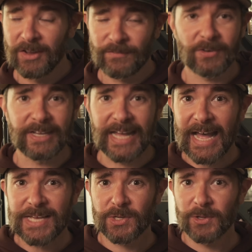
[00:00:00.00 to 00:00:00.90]
for
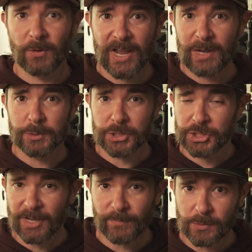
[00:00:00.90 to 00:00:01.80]
guys on the ground with
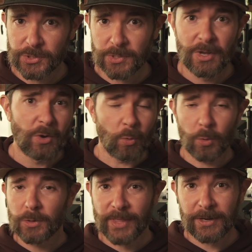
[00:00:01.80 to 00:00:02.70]
shovels
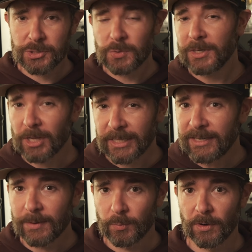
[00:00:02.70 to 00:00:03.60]
or that are doing
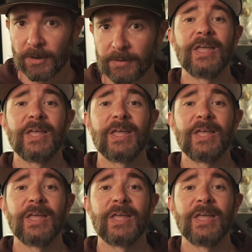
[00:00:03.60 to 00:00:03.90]
cleanup work.